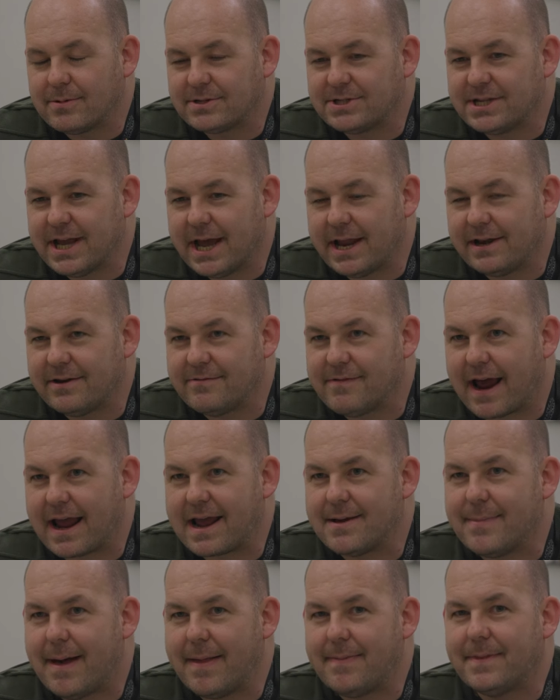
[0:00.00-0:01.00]
I would certainly
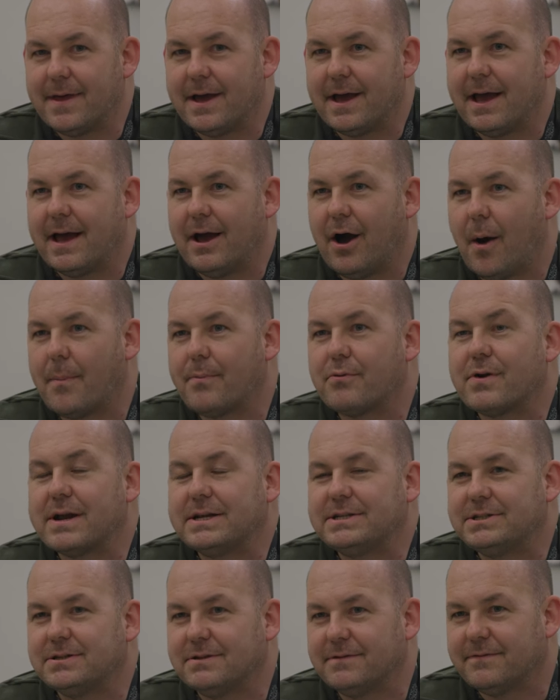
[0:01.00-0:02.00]
recommend that uh,
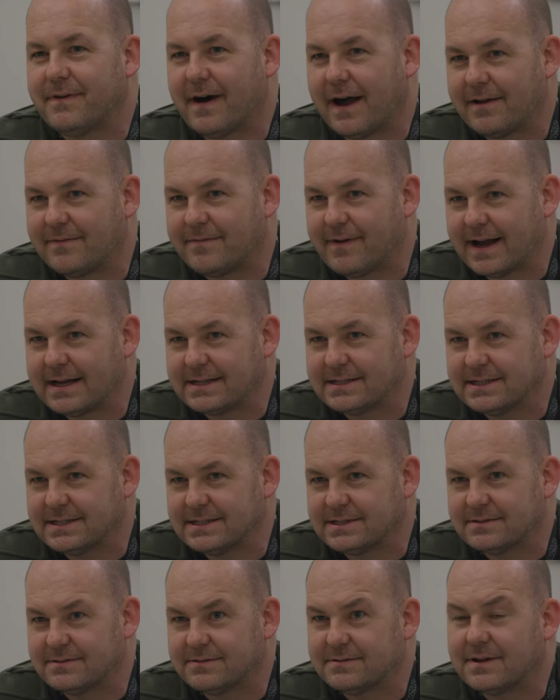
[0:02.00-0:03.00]
operational
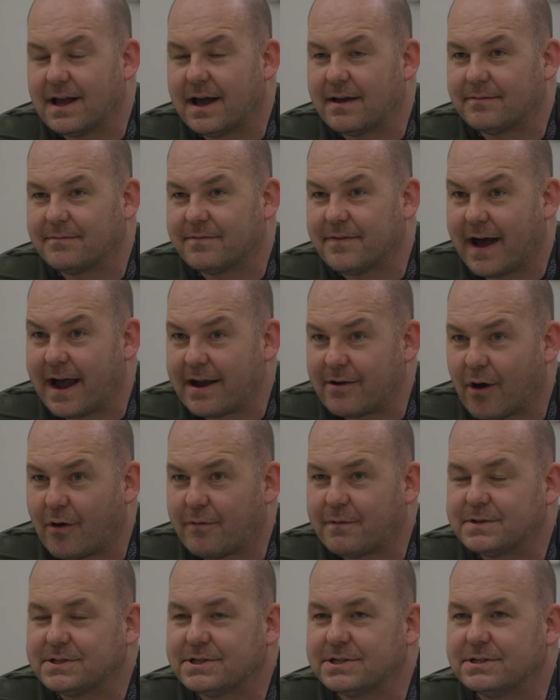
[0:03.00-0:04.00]
firefighters and, and fire
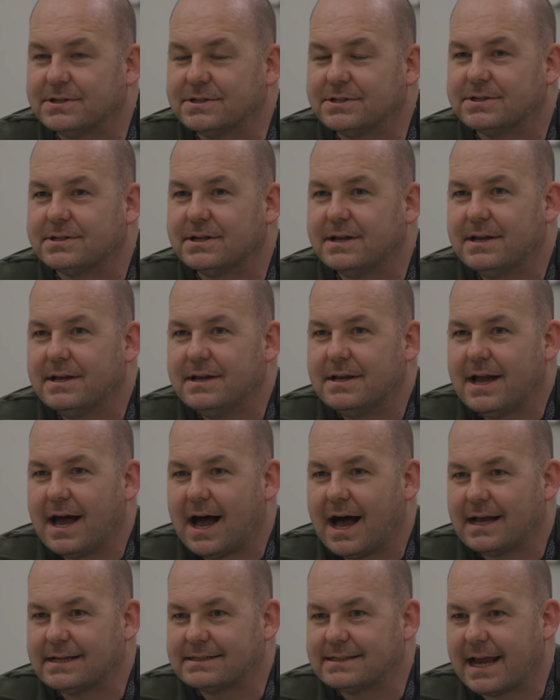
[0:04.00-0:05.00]
officers
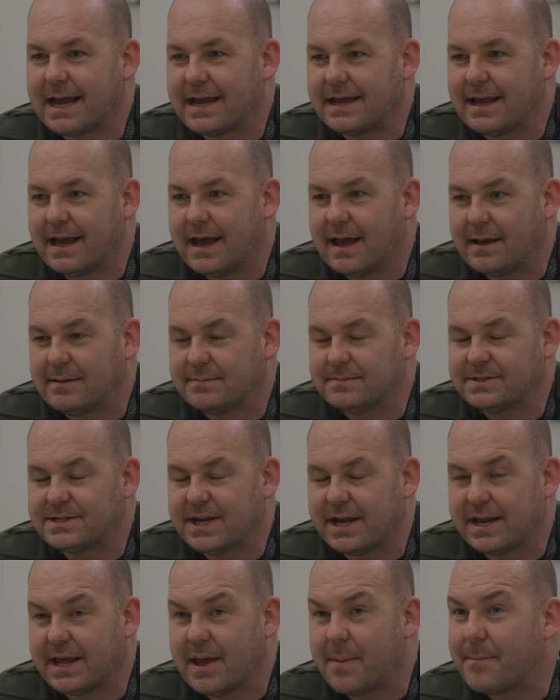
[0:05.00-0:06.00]
are they uh,
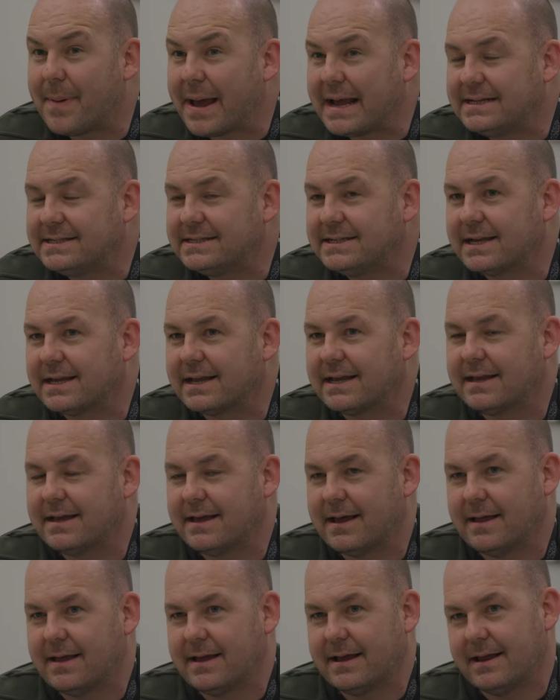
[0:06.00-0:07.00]
certainly a basic uh,
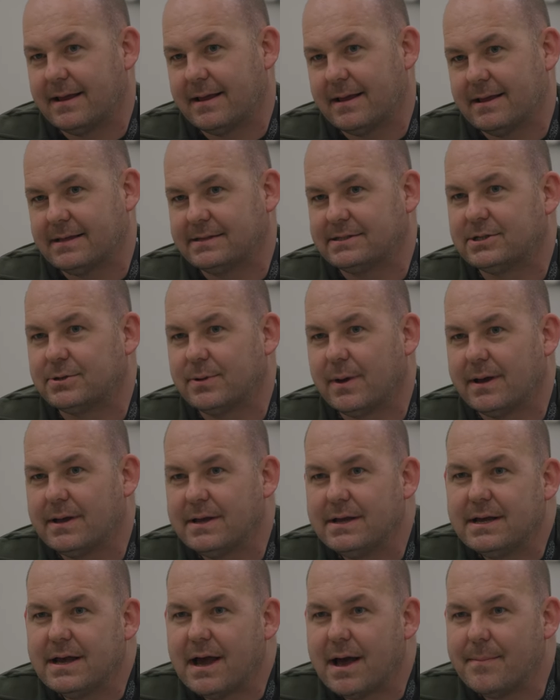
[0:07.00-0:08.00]
uh, and to
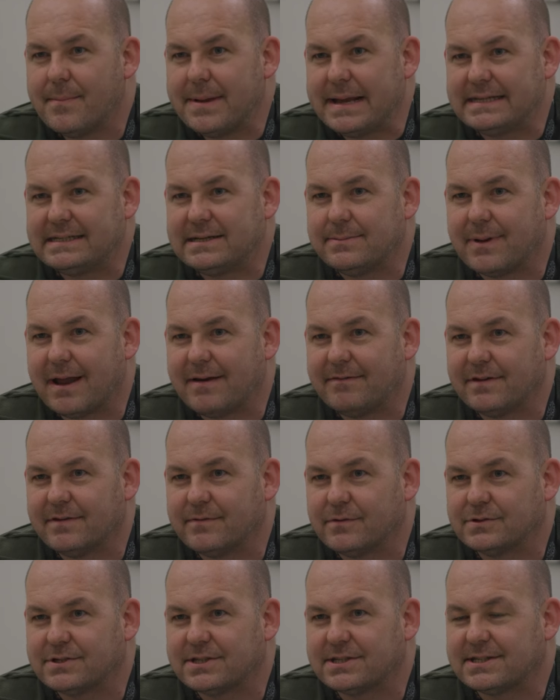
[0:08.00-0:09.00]
a, a medium level
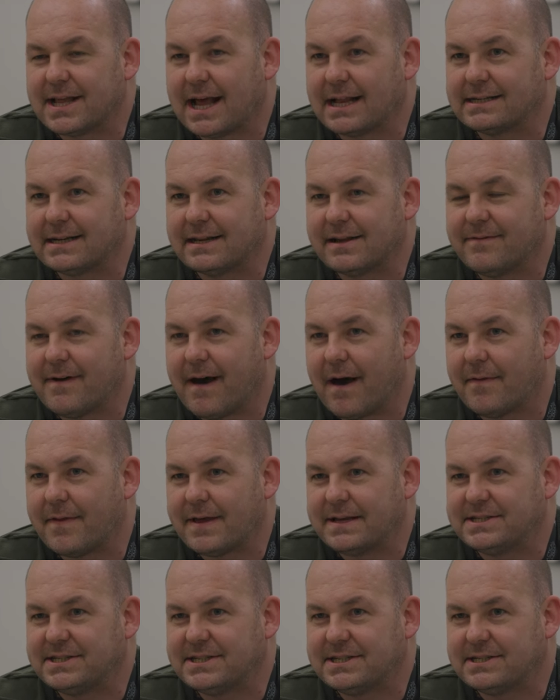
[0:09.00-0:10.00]
of understanding of how
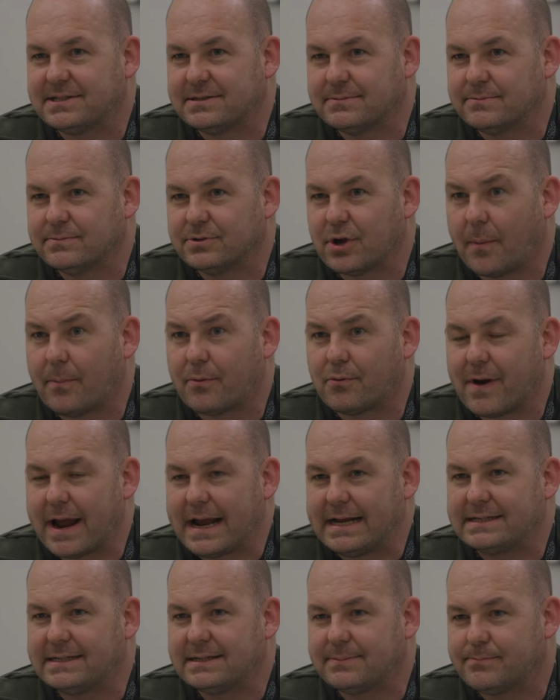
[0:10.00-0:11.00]
these systems
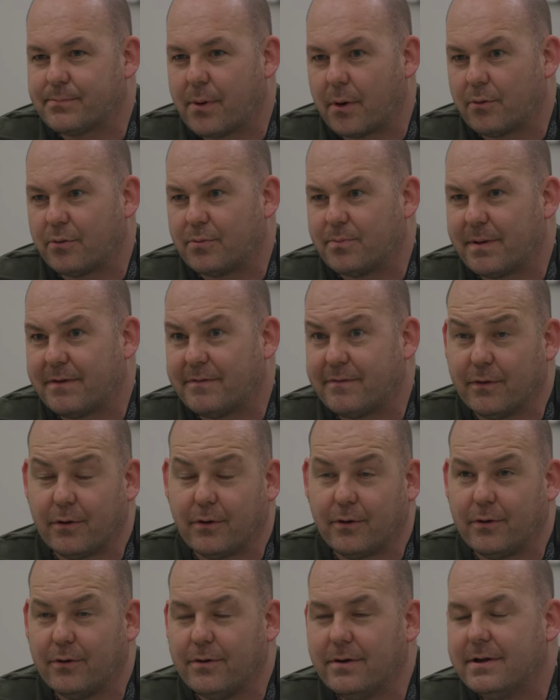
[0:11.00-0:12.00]
operate, both
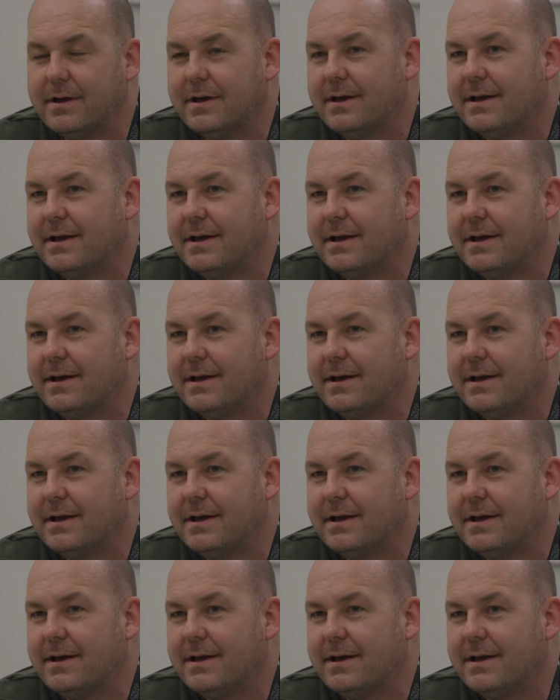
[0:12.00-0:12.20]
before